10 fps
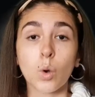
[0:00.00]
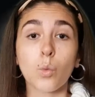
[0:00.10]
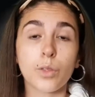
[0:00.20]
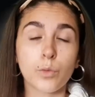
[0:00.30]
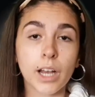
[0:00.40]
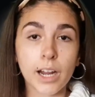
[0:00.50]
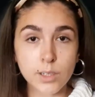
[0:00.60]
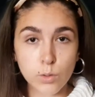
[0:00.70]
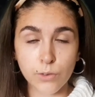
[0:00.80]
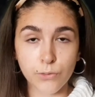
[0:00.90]
With regard
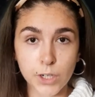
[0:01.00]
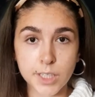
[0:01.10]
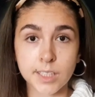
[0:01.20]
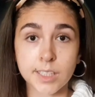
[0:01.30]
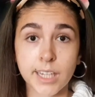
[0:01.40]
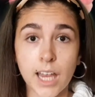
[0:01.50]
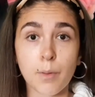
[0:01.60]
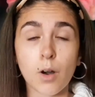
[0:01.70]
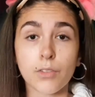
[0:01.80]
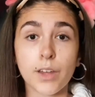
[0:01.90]
to the first step
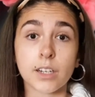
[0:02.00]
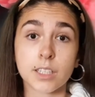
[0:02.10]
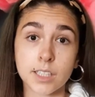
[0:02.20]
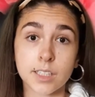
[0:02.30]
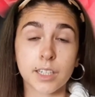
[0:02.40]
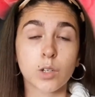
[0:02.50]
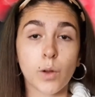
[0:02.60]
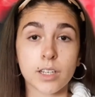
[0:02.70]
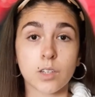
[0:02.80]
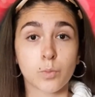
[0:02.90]
of the artistic
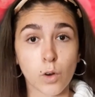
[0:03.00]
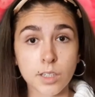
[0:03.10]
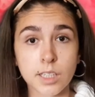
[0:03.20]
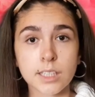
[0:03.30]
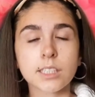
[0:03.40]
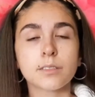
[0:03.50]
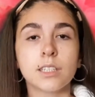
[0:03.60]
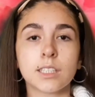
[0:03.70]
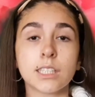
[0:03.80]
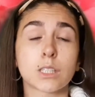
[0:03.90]
creative process,
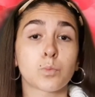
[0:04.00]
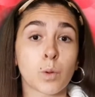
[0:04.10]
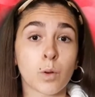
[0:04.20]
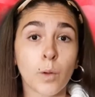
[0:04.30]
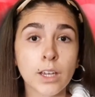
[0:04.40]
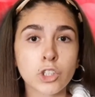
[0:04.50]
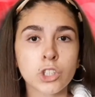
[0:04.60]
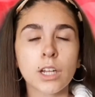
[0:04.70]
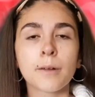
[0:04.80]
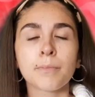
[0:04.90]
this is
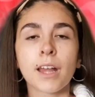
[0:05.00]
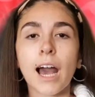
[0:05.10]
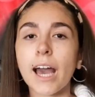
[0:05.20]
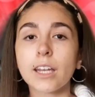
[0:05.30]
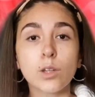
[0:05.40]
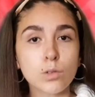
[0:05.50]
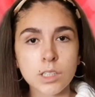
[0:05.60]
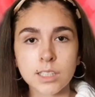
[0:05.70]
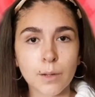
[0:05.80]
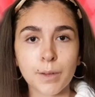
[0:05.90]
preparation, I knew
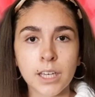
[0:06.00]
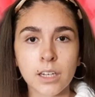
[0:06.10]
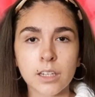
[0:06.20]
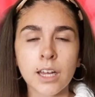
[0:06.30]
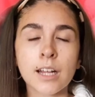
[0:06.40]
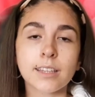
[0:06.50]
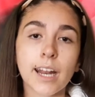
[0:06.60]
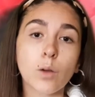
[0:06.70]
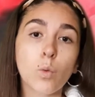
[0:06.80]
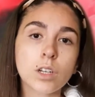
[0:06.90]
since the beginning that
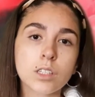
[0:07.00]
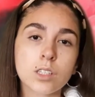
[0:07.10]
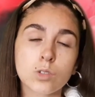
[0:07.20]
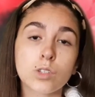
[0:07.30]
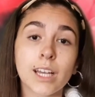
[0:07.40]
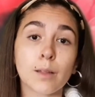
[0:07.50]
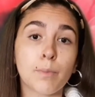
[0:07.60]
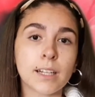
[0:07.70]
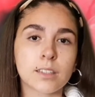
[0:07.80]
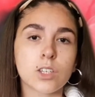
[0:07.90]
I wanted to take
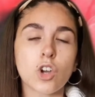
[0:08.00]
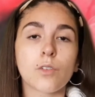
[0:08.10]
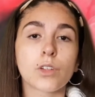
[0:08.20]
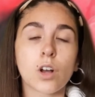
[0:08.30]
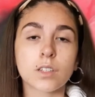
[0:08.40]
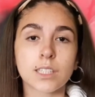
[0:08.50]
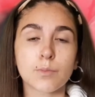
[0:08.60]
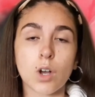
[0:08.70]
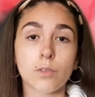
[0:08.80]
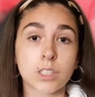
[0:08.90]
advantage of the
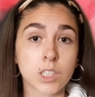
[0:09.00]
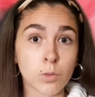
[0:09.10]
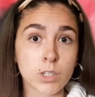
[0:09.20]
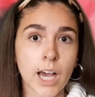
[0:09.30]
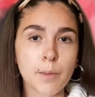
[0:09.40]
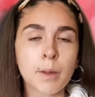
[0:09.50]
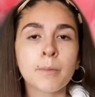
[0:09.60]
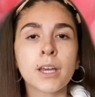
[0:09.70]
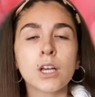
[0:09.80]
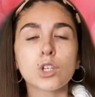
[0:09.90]
concept of stereotype
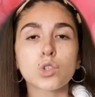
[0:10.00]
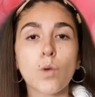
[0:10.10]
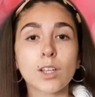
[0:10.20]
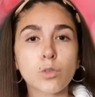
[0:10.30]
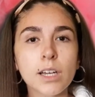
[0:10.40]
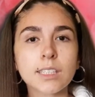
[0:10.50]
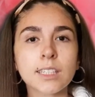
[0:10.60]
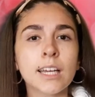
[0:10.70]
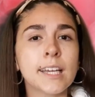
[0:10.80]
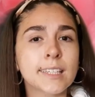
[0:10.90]
to
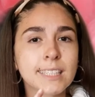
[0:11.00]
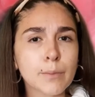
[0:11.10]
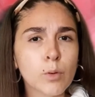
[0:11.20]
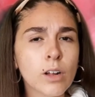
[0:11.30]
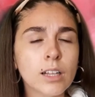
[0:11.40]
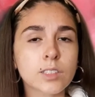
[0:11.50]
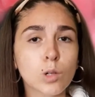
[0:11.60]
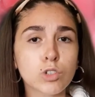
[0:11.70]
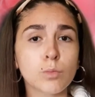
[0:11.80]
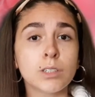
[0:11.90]
address several
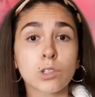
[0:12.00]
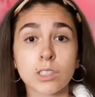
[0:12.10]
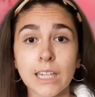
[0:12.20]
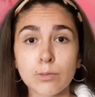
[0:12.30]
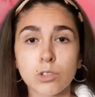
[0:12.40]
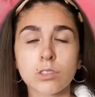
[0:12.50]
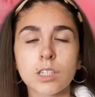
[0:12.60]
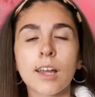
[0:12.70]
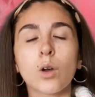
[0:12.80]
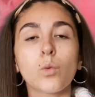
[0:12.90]
social misconceptions
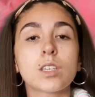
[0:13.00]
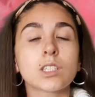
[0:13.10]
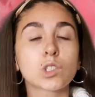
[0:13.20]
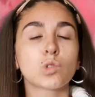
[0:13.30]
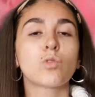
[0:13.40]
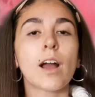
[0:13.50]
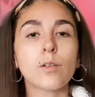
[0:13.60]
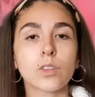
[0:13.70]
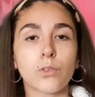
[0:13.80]
which surround the